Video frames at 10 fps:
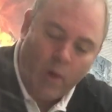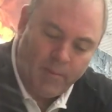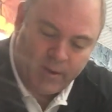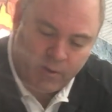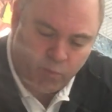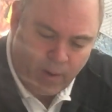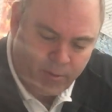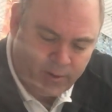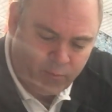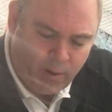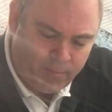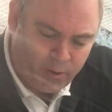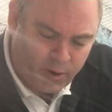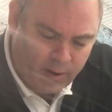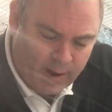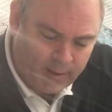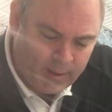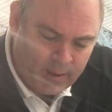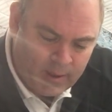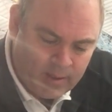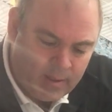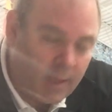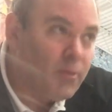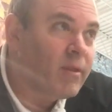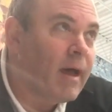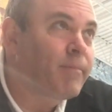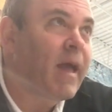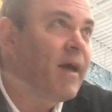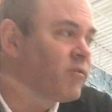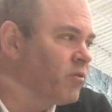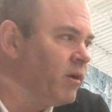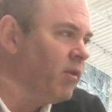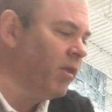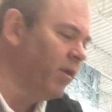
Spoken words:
the Weber tabletop gas grill.